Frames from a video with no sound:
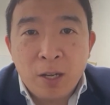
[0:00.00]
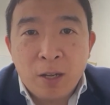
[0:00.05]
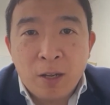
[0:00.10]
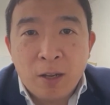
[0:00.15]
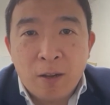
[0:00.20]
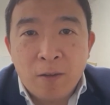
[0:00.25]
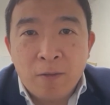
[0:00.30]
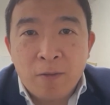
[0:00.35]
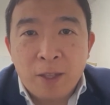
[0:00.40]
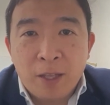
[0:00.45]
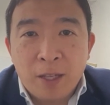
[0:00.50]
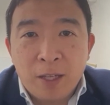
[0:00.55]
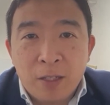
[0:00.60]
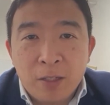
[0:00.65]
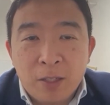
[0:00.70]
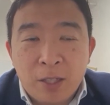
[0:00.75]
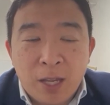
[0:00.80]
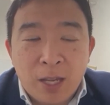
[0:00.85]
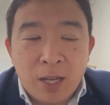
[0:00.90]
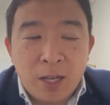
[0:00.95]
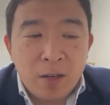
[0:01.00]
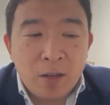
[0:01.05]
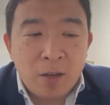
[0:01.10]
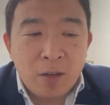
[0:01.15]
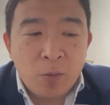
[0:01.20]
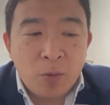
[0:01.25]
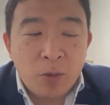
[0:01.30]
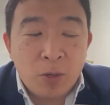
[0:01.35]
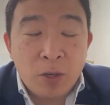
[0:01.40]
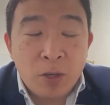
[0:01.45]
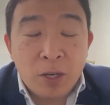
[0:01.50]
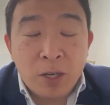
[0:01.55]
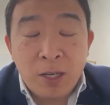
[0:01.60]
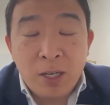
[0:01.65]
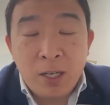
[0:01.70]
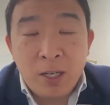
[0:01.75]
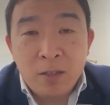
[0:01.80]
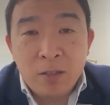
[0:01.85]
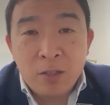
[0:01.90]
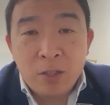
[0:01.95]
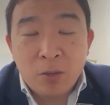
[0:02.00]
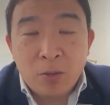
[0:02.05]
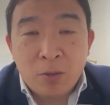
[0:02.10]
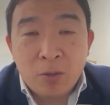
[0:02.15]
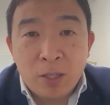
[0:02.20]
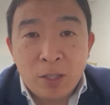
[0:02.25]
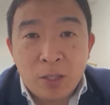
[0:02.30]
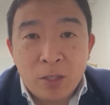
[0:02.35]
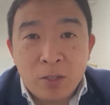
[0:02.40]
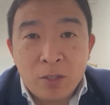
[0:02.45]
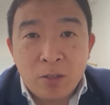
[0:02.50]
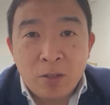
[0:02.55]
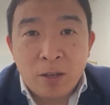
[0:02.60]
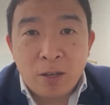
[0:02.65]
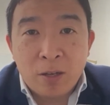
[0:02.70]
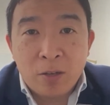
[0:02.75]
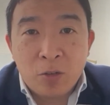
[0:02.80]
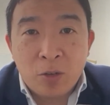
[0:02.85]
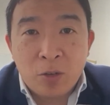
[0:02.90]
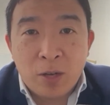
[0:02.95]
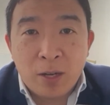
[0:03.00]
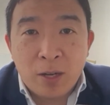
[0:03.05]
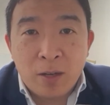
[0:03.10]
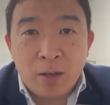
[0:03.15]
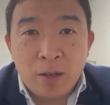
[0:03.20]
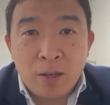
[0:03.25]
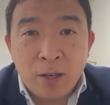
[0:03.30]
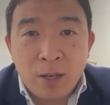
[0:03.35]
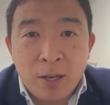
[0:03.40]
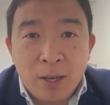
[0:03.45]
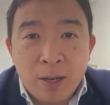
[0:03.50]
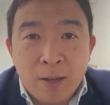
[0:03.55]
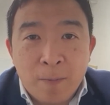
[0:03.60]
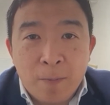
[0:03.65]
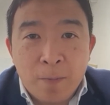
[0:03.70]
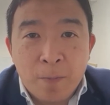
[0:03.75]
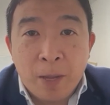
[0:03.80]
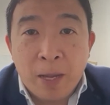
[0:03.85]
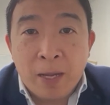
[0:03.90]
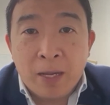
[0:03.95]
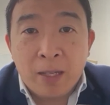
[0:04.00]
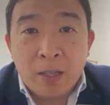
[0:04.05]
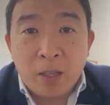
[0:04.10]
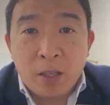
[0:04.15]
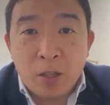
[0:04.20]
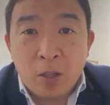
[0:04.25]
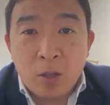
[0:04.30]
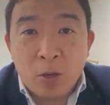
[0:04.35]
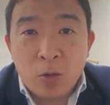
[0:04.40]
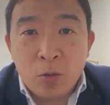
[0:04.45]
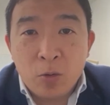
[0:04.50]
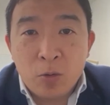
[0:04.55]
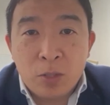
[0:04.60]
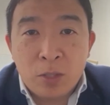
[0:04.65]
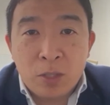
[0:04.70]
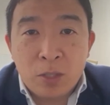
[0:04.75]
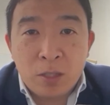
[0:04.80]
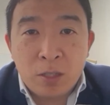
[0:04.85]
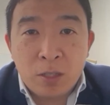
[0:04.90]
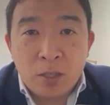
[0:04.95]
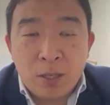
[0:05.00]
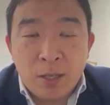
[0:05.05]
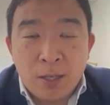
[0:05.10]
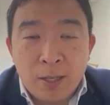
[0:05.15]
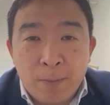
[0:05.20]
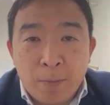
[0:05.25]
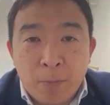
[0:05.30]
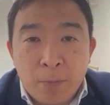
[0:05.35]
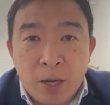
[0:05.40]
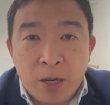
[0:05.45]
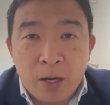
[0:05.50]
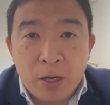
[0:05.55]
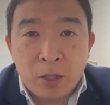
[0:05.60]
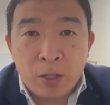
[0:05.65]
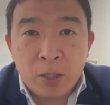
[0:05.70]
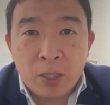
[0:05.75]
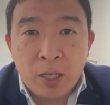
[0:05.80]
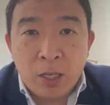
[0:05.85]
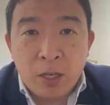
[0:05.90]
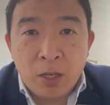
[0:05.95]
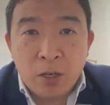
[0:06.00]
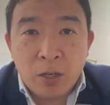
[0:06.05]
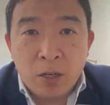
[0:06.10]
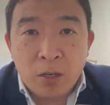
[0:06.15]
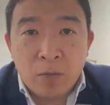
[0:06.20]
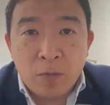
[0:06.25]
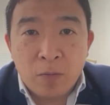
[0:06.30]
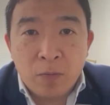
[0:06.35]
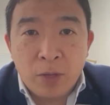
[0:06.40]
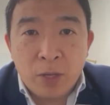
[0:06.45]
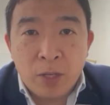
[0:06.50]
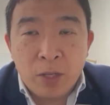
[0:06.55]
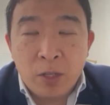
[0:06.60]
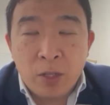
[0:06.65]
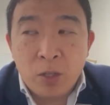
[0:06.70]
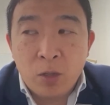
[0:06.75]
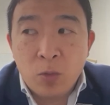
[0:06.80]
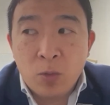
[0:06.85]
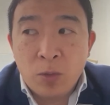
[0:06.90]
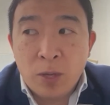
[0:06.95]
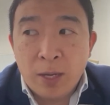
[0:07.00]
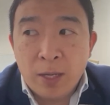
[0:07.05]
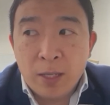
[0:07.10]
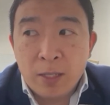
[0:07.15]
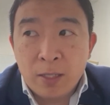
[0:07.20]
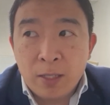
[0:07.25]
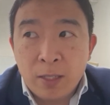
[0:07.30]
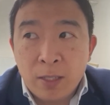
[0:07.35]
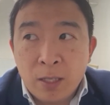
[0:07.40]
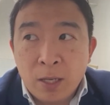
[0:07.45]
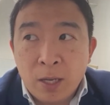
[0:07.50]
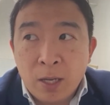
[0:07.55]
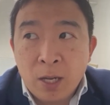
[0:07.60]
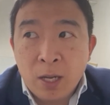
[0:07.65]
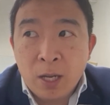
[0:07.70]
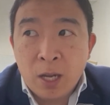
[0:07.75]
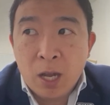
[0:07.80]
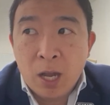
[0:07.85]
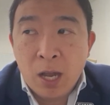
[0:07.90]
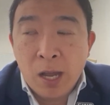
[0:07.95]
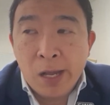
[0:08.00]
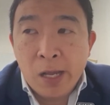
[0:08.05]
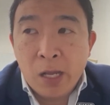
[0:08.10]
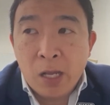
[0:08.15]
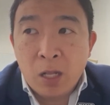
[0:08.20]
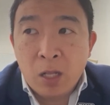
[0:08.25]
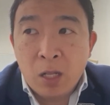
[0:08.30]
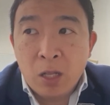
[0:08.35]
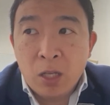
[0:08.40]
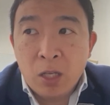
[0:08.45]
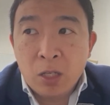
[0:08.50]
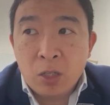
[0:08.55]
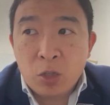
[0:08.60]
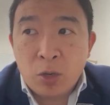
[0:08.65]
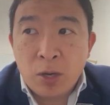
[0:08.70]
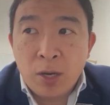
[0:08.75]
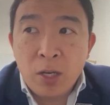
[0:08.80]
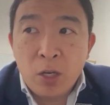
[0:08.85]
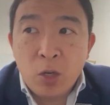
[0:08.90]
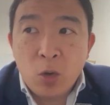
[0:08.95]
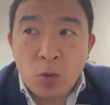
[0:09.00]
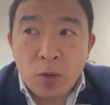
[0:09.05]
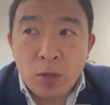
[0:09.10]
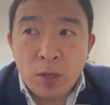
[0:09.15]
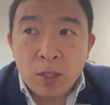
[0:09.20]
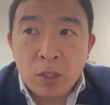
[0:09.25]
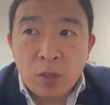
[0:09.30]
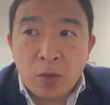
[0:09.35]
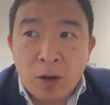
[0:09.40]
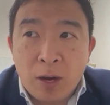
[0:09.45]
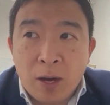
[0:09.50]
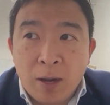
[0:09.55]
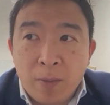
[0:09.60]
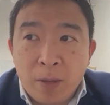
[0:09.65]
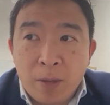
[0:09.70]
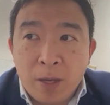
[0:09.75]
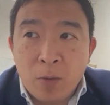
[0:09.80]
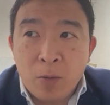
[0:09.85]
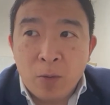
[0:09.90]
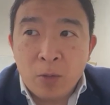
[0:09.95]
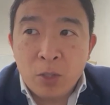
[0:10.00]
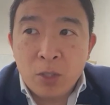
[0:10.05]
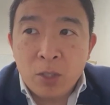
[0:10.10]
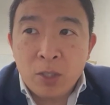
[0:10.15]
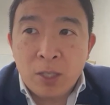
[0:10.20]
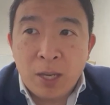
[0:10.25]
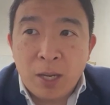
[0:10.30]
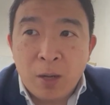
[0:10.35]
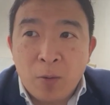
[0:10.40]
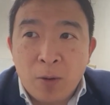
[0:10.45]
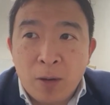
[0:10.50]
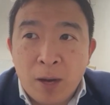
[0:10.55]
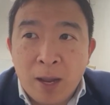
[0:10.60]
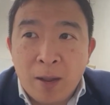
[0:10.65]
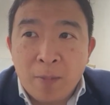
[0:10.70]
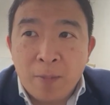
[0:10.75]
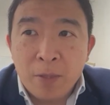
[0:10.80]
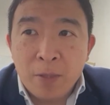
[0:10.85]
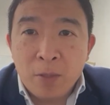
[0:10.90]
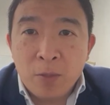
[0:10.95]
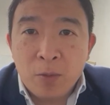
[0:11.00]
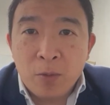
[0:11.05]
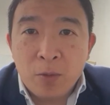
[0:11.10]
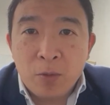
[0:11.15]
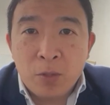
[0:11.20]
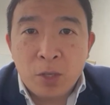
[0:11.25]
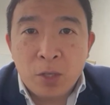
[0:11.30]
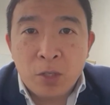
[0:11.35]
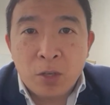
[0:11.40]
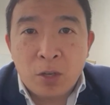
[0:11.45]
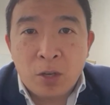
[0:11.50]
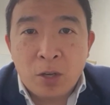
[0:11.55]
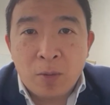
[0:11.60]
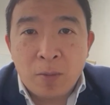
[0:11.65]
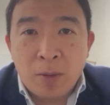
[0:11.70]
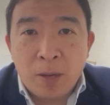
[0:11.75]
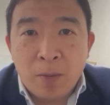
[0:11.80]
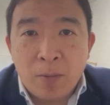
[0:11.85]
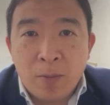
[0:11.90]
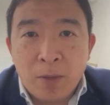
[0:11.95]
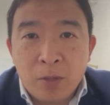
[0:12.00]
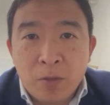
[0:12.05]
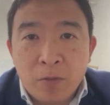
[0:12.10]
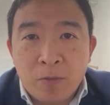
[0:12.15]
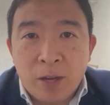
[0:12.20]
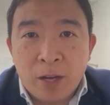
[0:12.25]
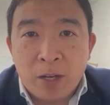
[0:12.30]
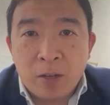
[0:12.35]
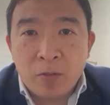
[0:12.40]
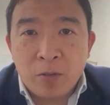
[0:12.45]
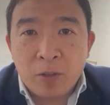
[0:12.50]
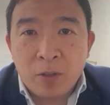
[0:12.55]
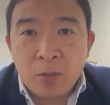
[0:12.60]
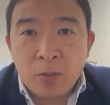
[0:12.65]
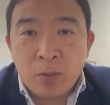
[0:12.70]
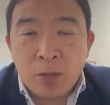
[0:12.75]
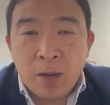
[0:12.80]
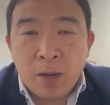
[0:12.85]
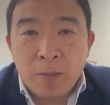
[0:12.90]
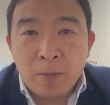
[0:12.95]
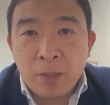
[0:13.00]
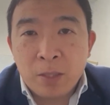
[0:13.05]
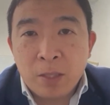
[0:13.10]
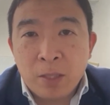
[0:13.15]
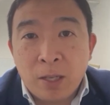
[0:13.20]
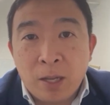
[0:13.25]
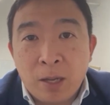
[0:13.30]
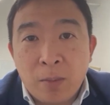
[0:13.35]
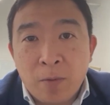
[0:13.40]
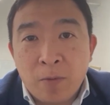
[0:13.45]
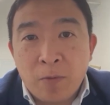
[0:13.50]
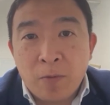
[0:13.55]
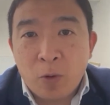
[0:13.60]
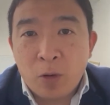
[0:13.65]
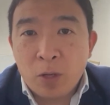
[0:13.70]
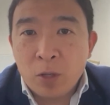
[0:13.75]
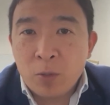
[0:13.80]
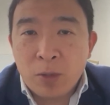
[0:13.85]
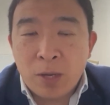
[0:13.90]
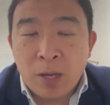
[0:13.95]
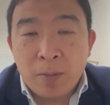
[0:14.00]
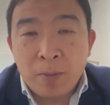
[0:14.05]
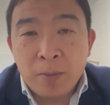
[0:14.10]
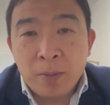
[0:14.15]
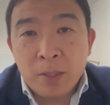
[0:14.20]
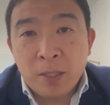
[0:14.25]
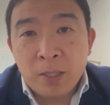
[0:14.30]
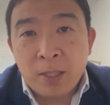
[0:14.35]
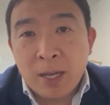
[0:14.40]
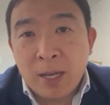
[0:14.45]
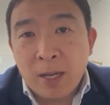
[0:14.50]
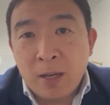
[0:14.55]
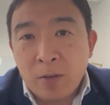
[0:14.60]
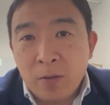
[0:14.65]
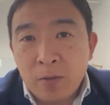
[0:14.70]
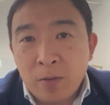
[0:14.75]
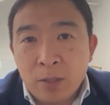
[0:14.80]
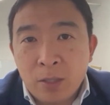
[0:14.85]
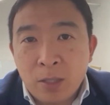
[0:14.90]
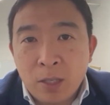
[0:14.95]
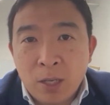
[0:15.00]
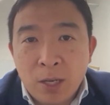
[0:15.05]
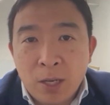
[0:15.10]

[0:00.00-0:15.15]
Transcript: of things that we're going to need. So let's try and make those products here in the US. The trend you're describing, which is, hey, what happens when you start to automate a bunch of factories? What happens to the labor force? What happens to towns?